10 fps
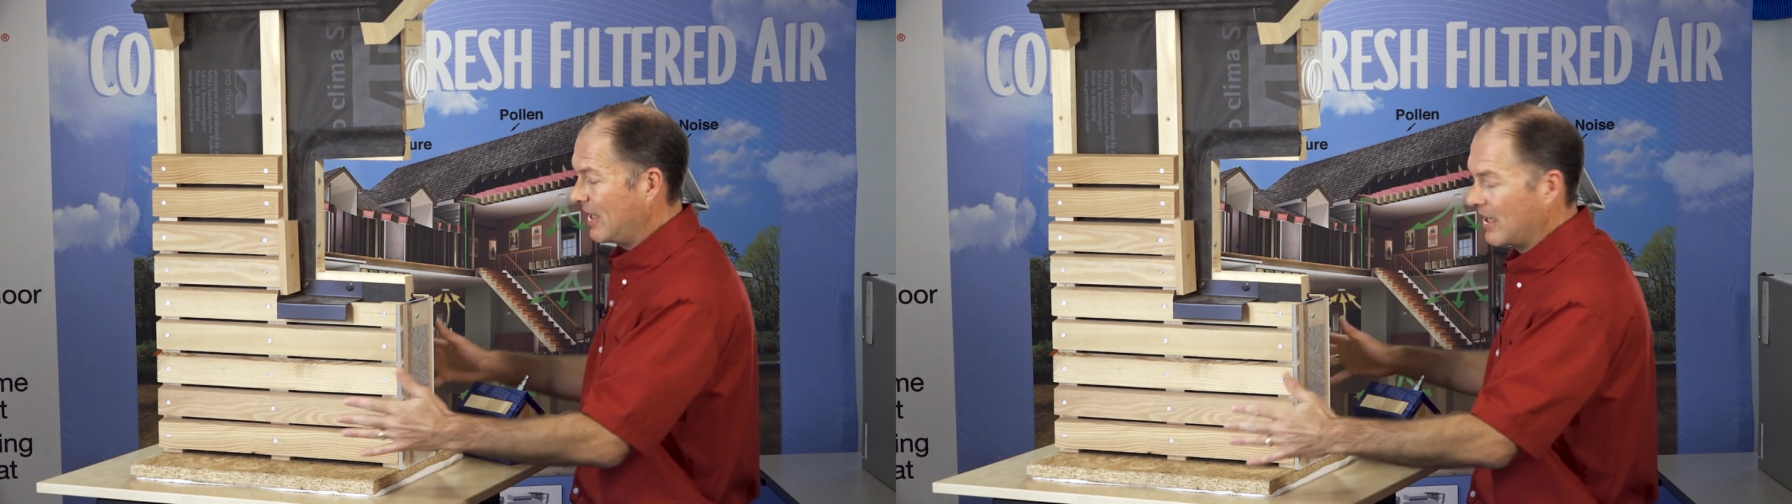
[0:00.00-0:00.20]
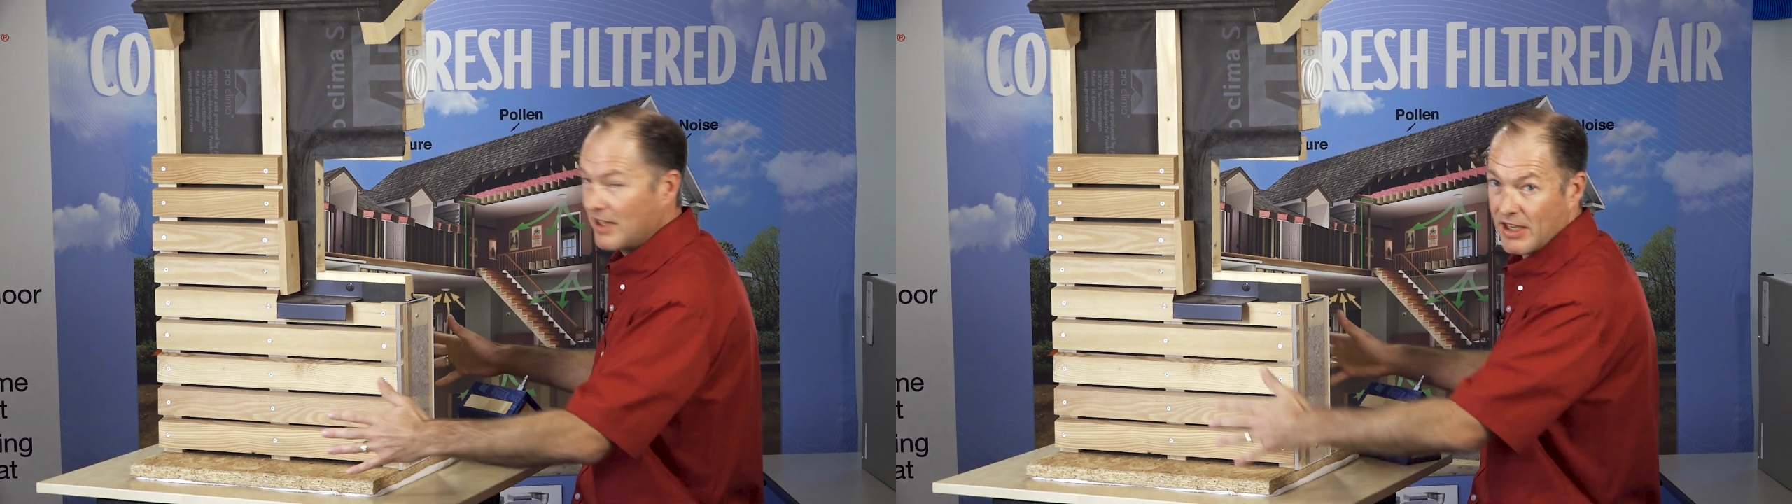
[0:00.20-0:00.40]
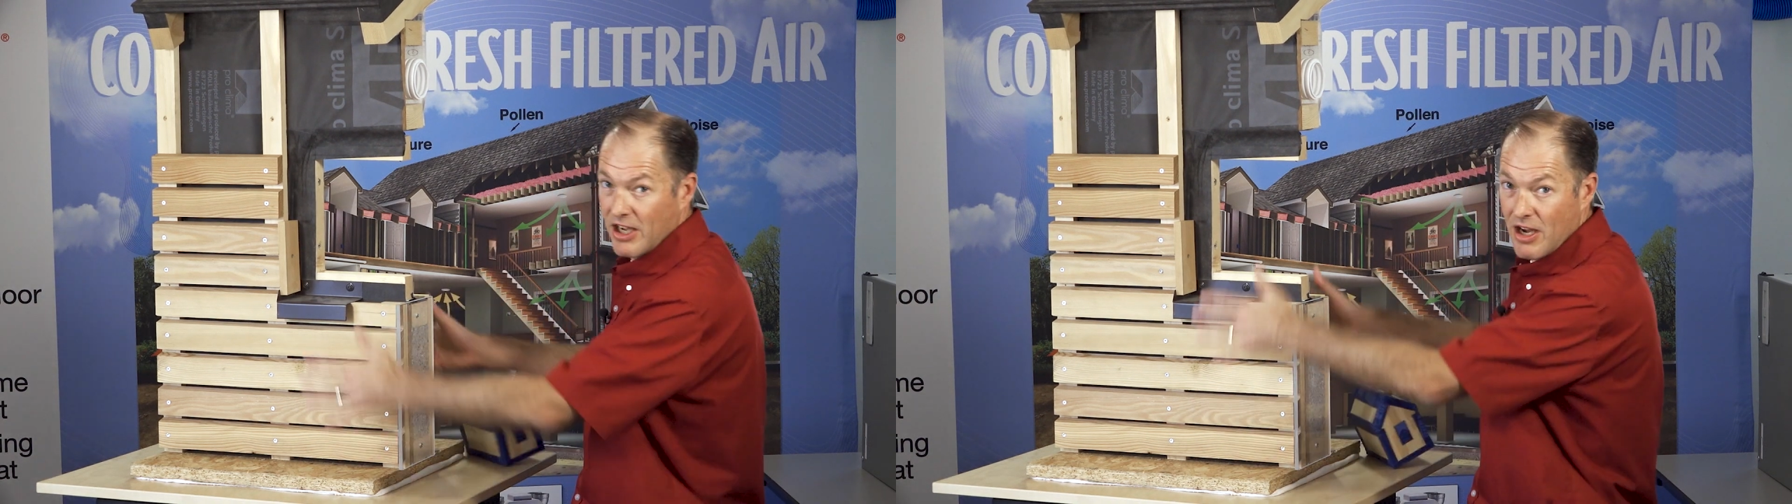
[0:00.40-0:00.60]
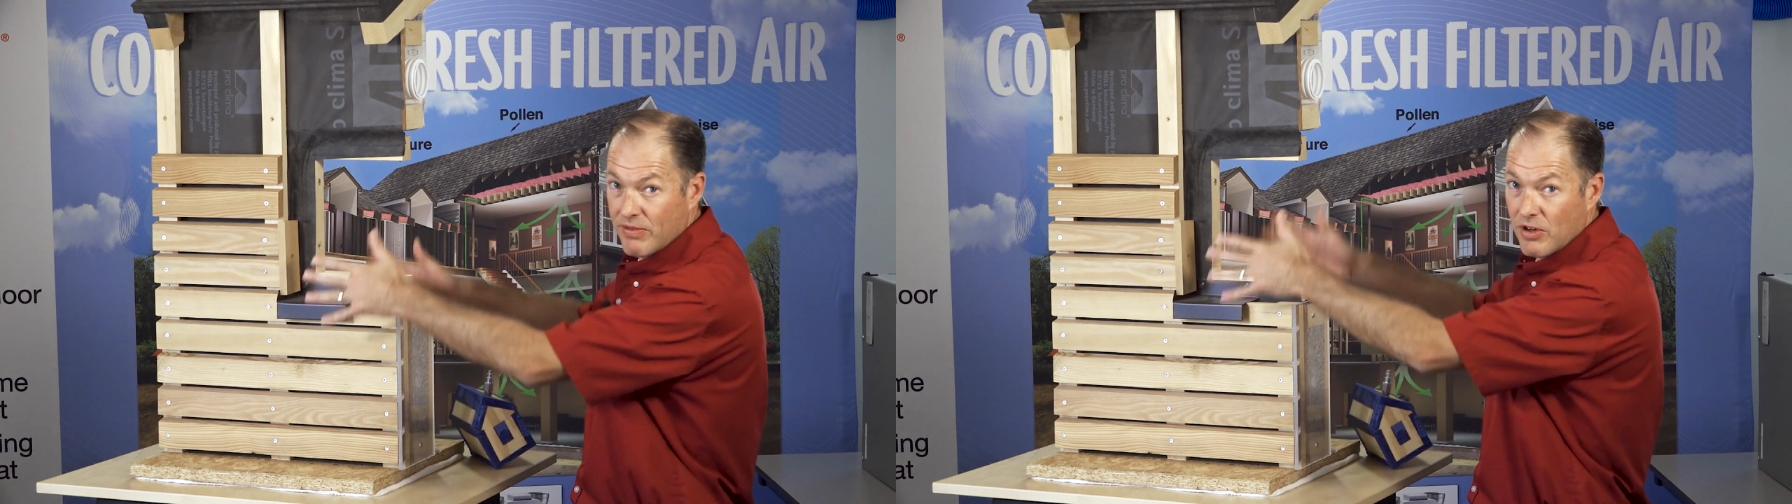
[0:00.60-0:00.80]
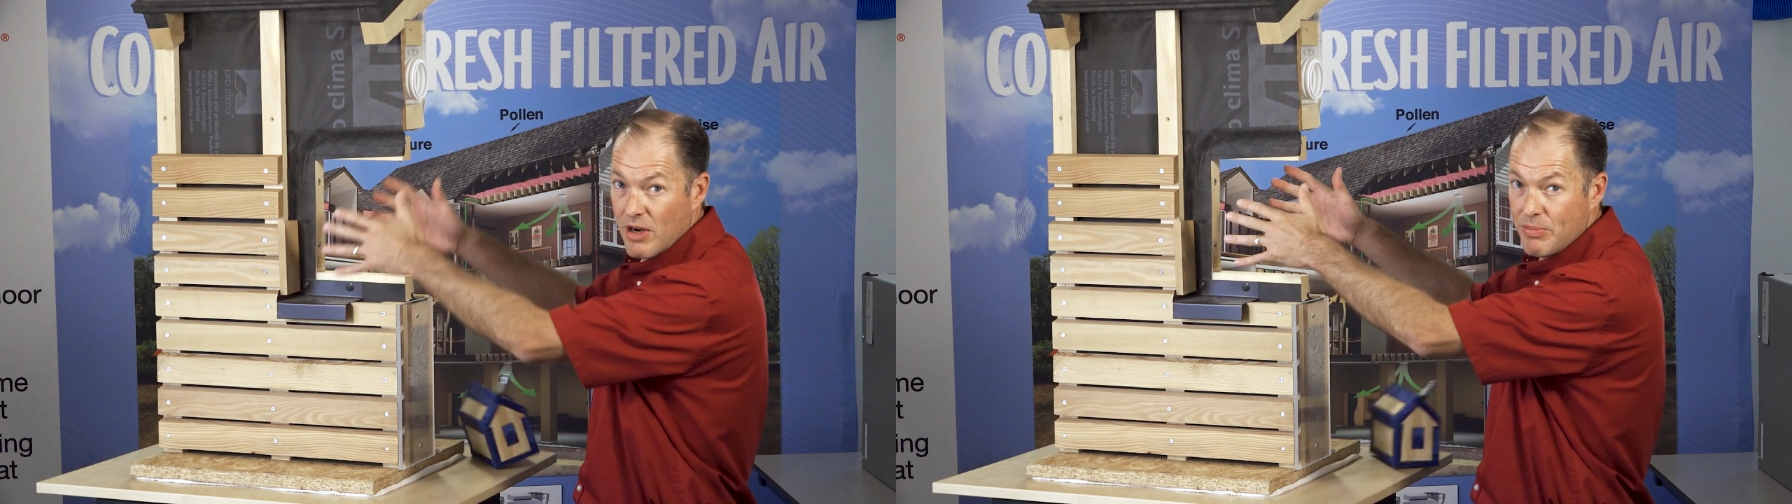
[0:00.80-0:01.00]
and they
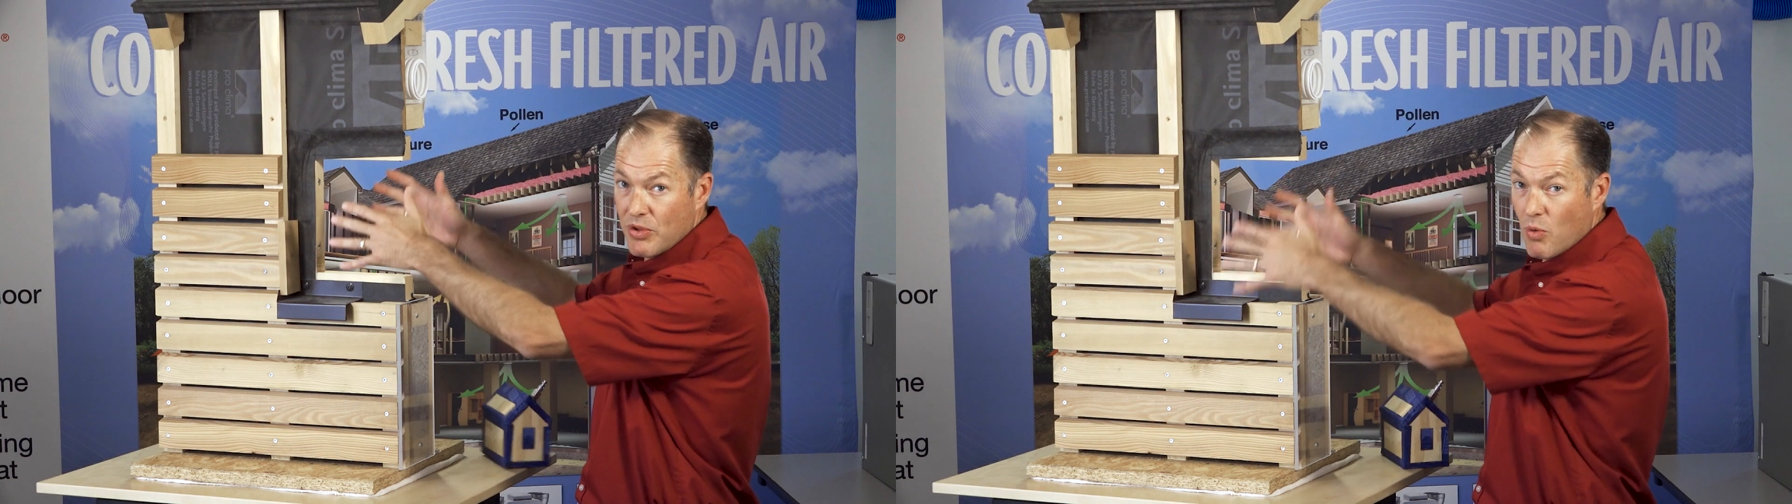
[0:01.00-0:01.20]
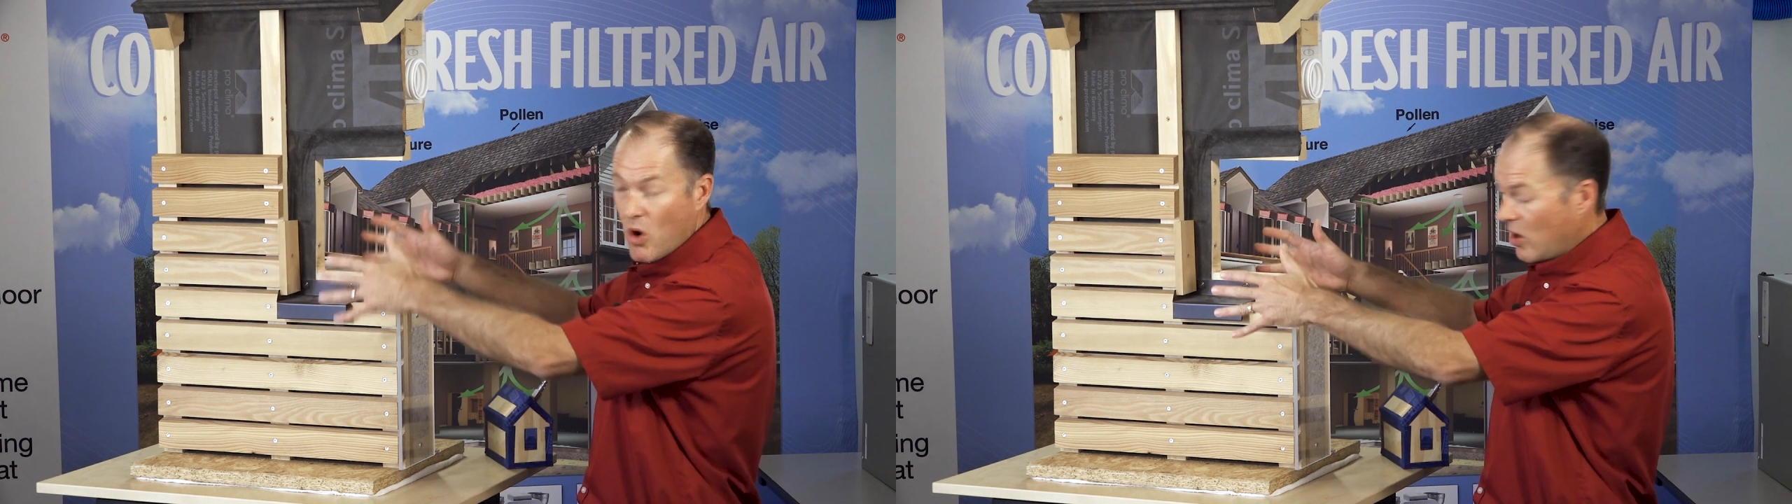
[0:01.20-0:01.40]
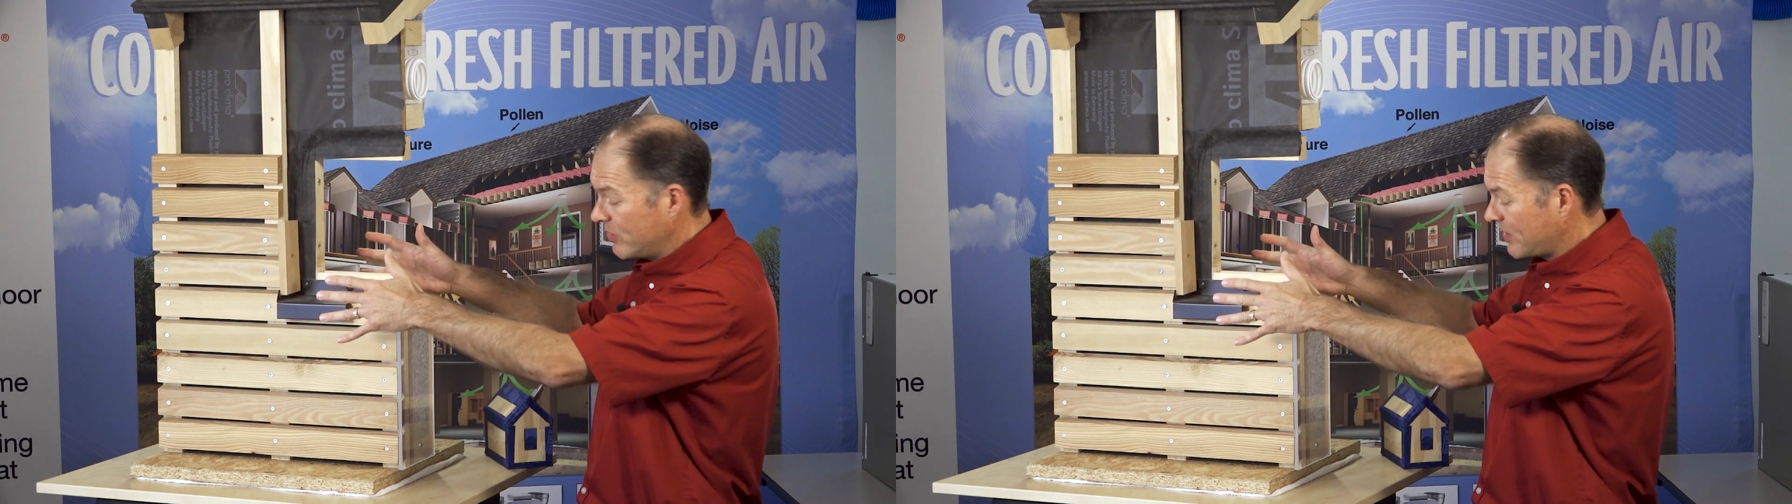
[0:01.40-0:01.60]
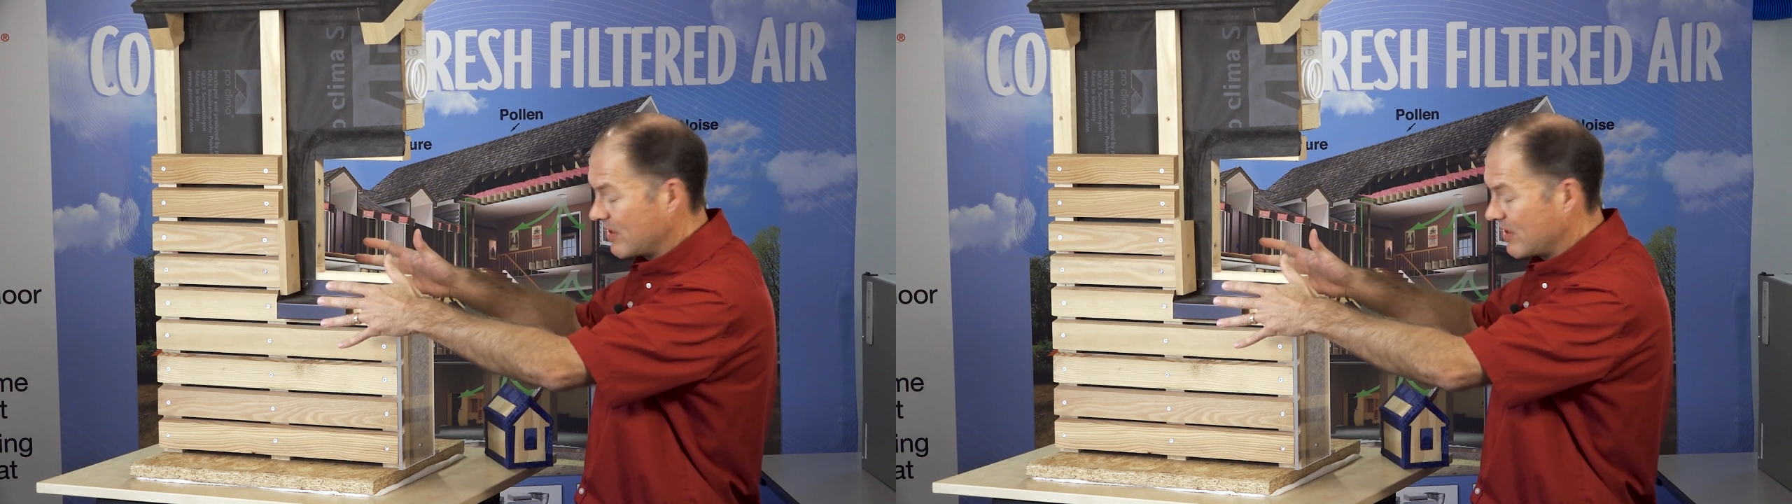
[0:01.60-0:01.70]
cover up the walls